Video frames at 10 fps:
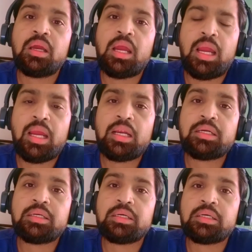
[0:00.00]

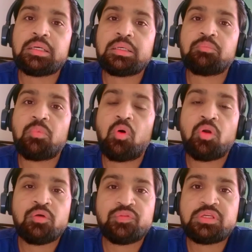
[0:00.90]
And
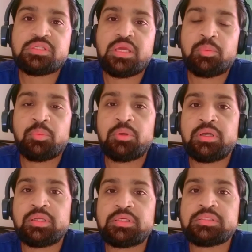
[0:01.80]
all of these
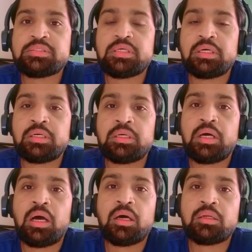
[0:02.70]
capabilities
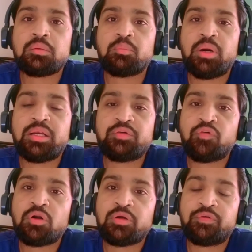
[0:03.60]
are by
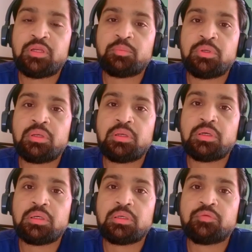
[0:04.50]
default available
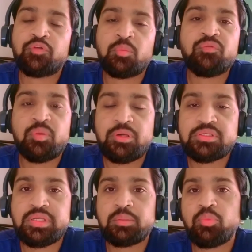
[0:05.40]
from a Webex
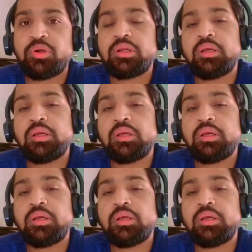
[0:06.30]
standpoint.